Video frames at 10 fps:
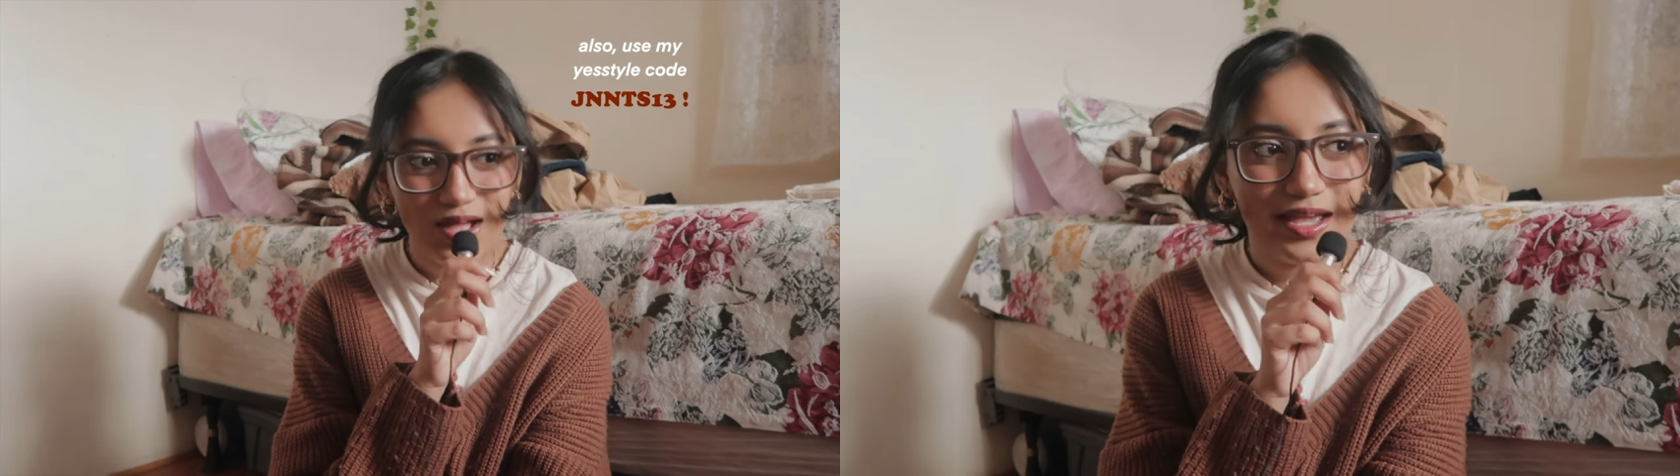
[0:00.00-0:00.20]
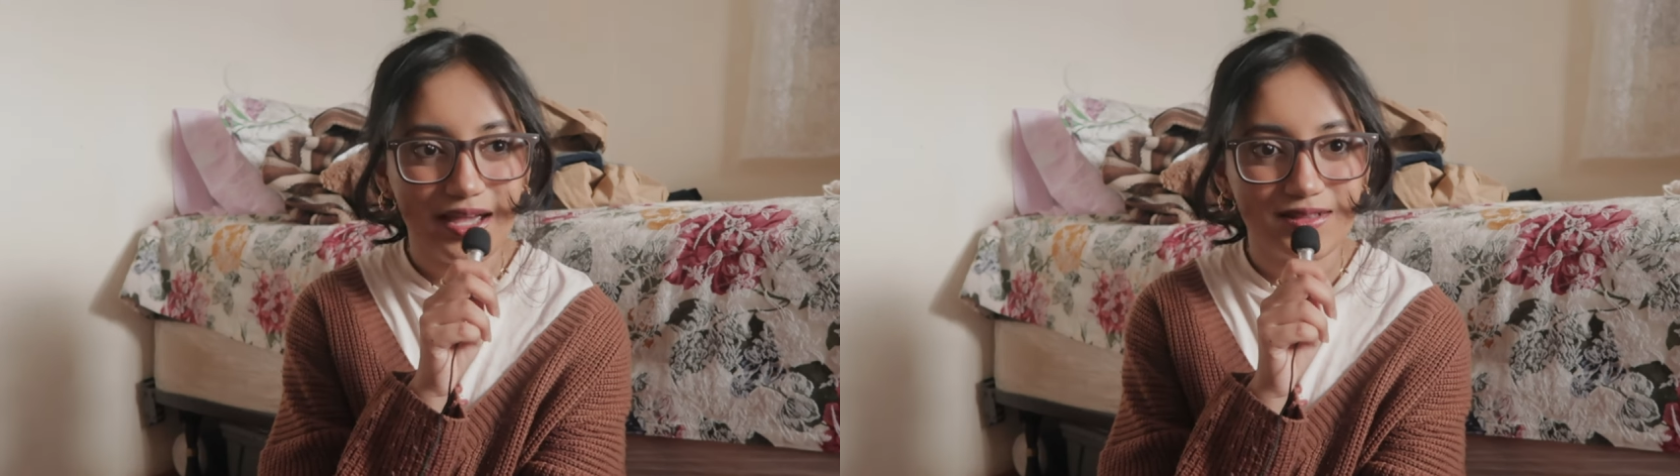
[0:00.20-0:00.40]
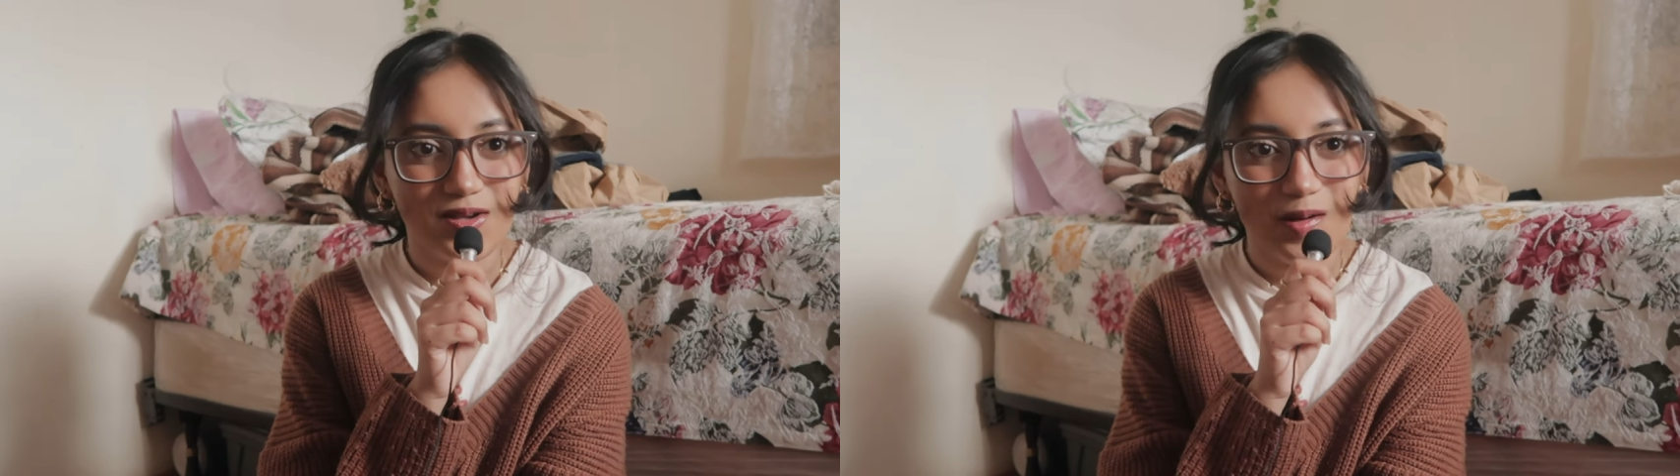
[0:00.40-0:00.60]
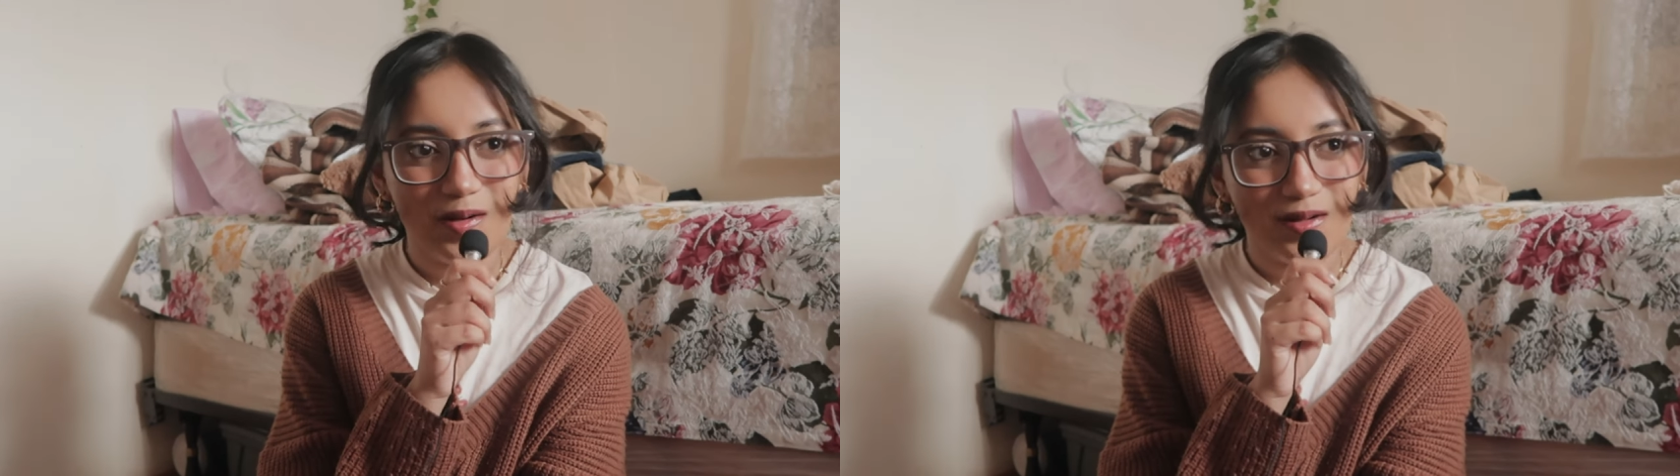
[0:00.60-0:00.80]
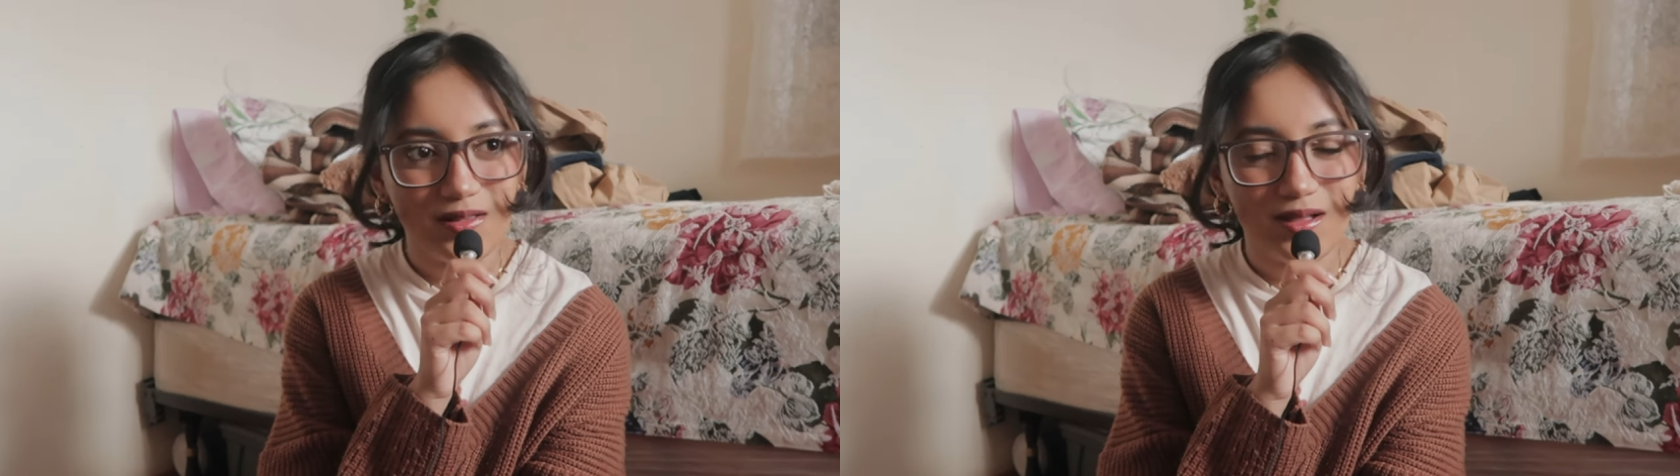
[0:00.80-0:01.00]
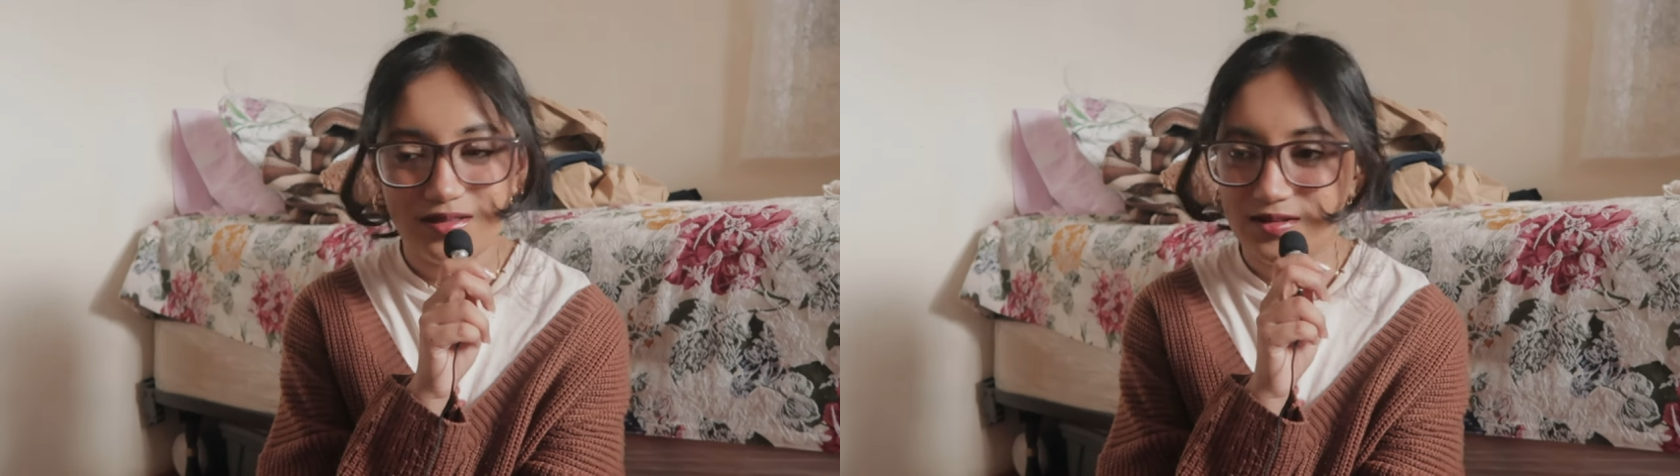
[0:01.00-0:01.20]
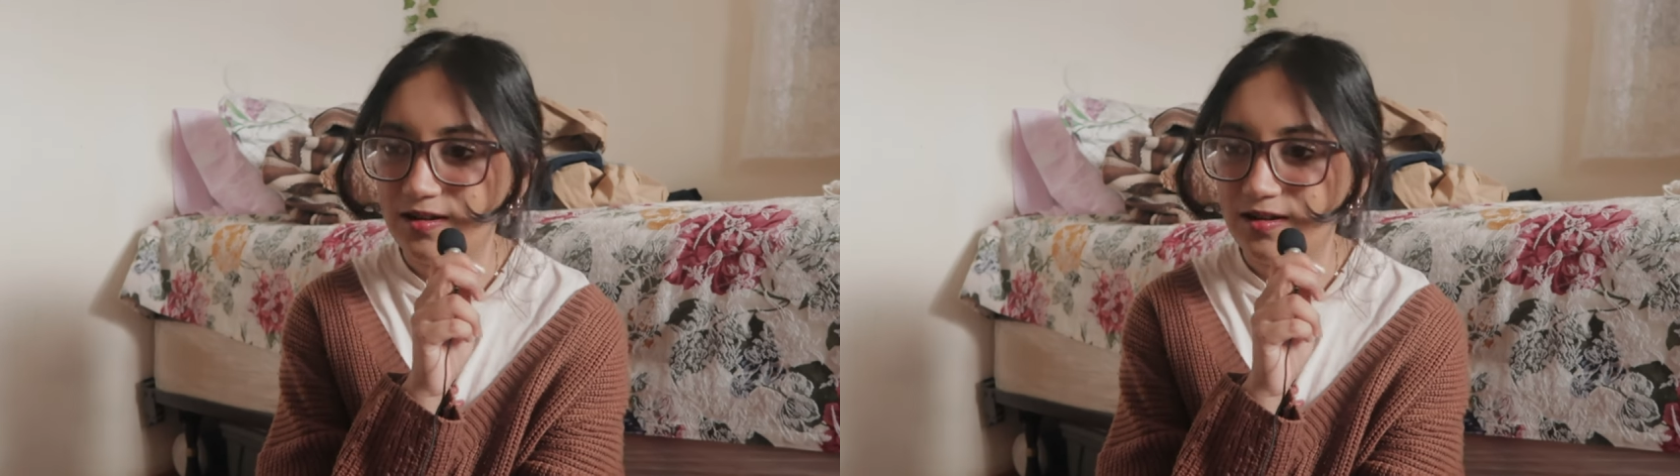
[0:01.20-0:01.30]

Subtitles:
and all other